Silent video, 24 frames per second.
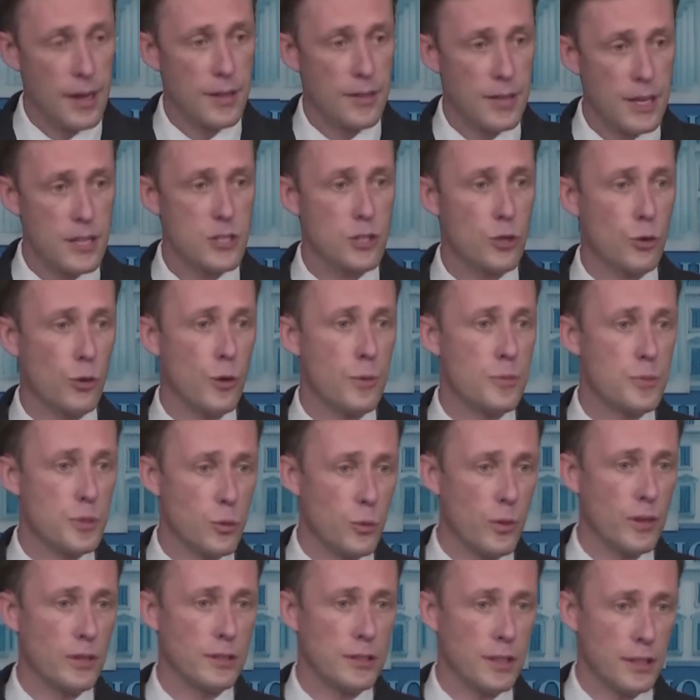These groups
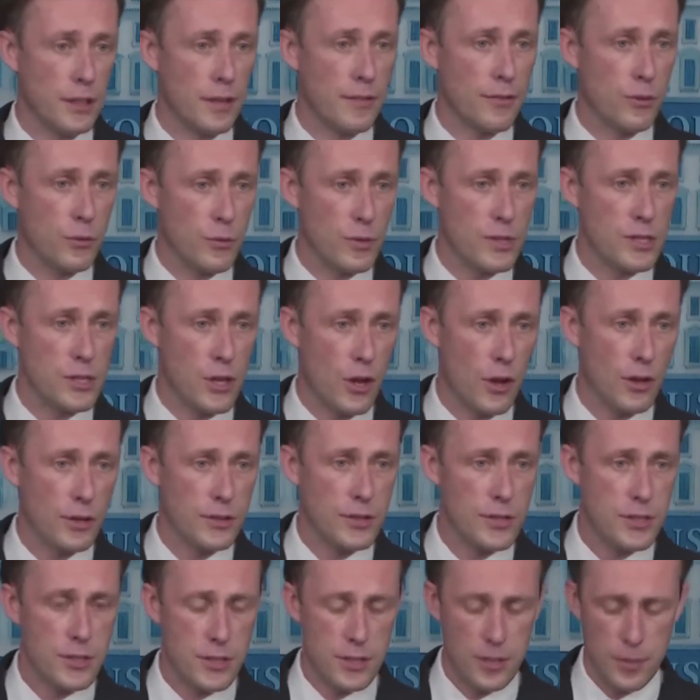will deliver
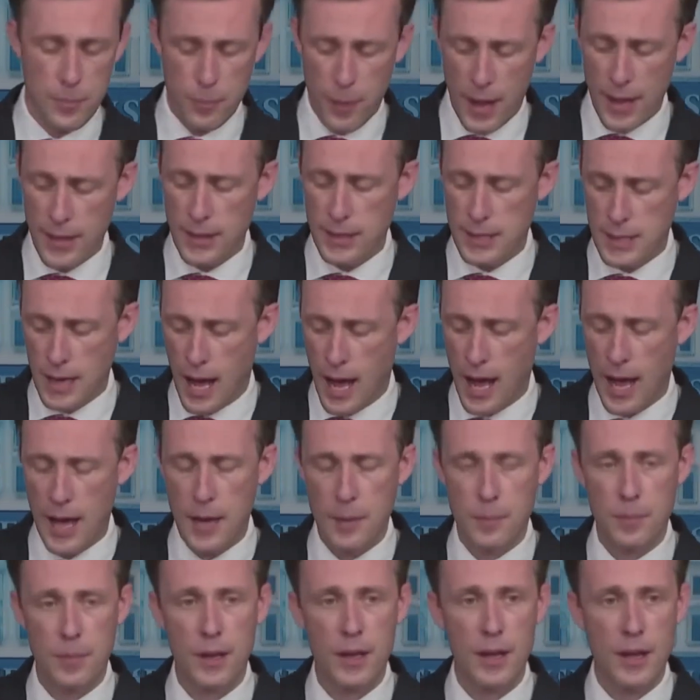results by the
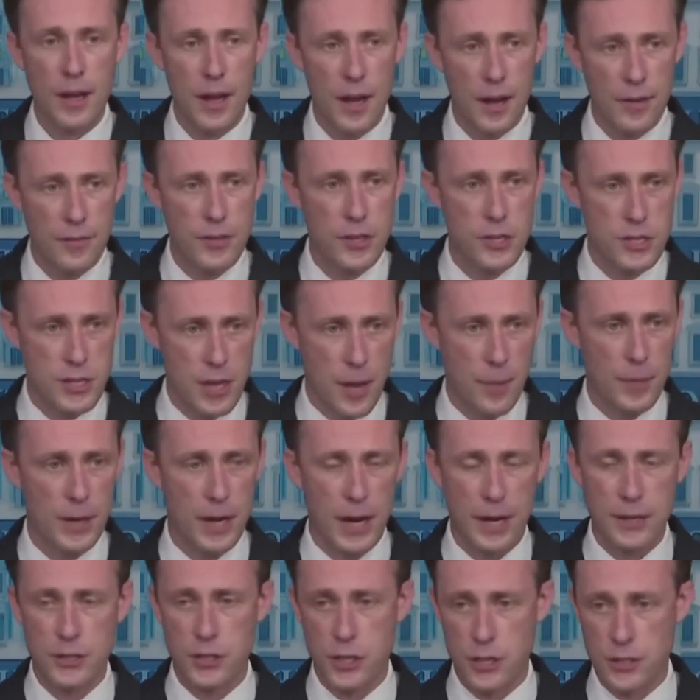time of the summit
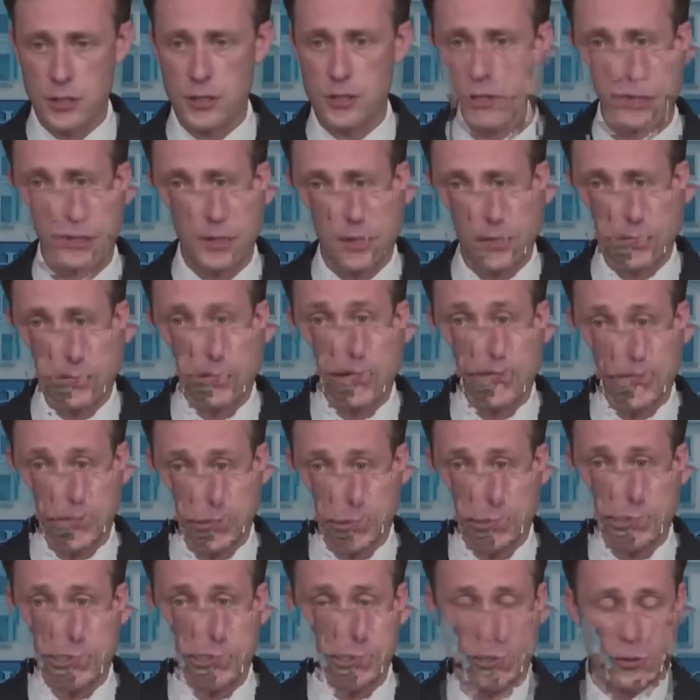I just
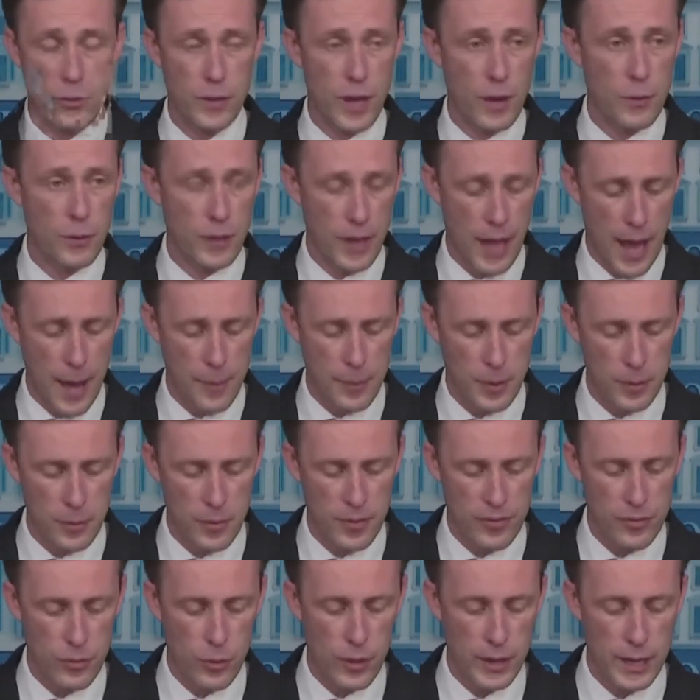referred to that will happen
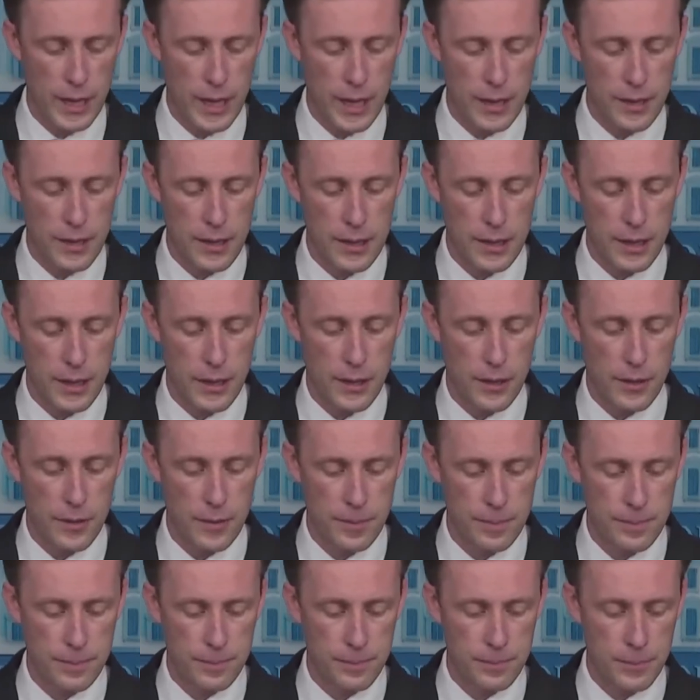before the end of the year.
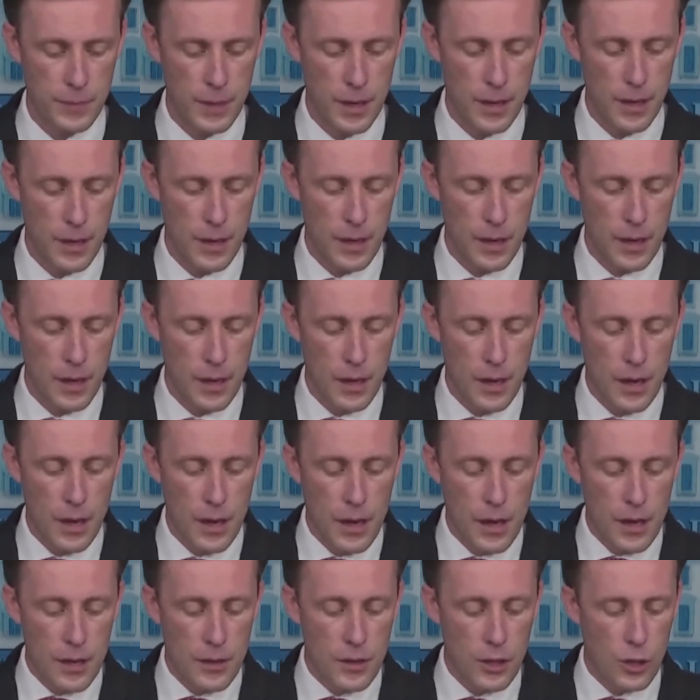
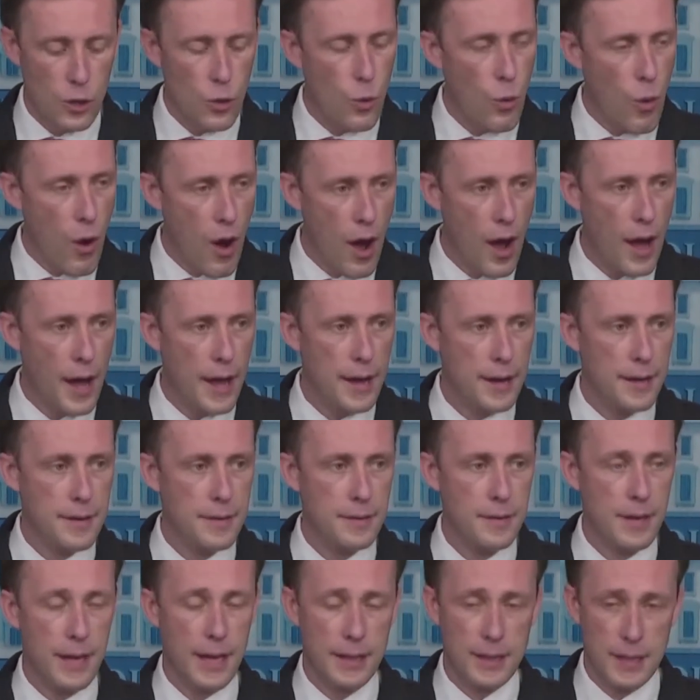The Quad,
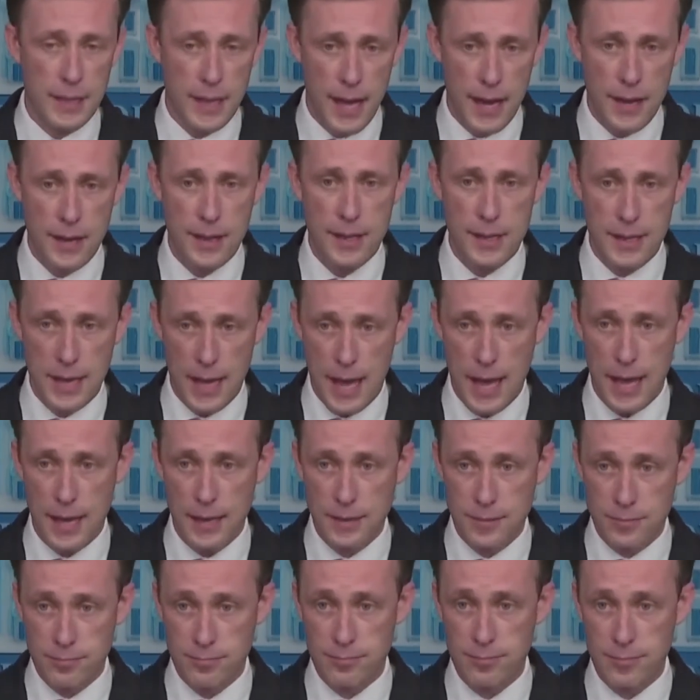at the end of the
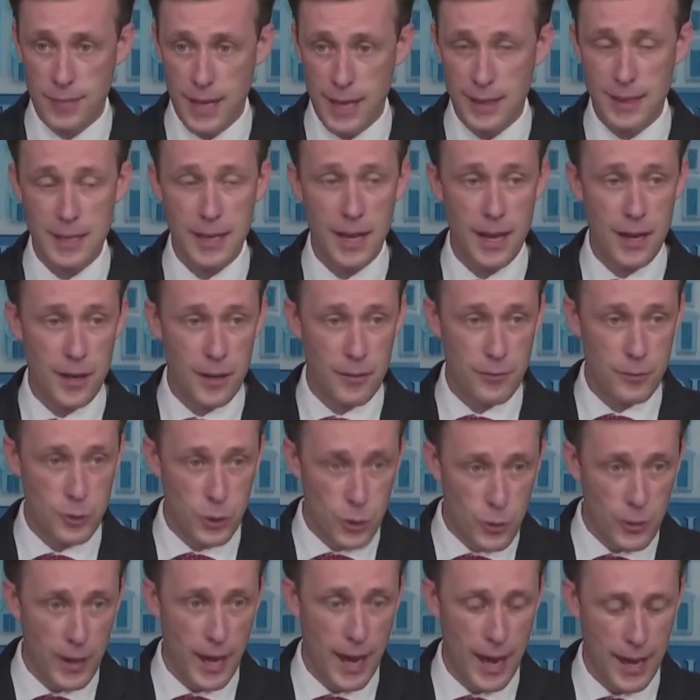day, at the end of
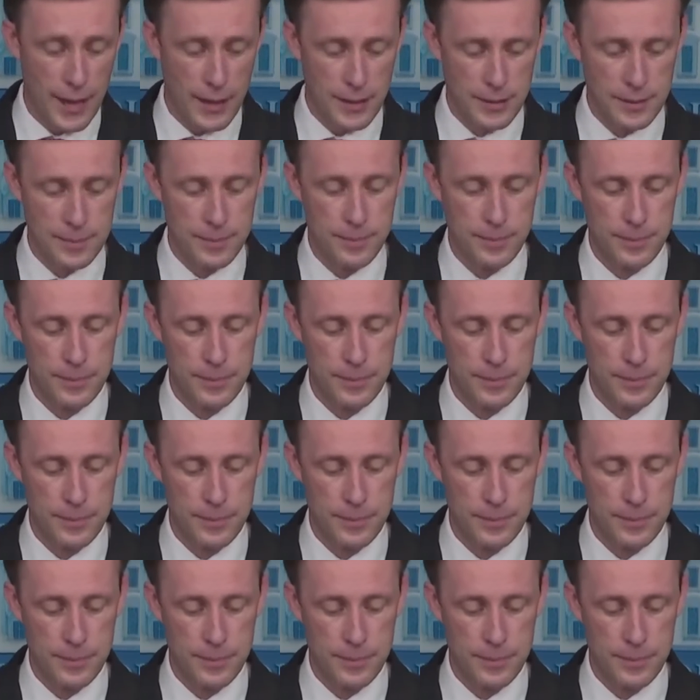today,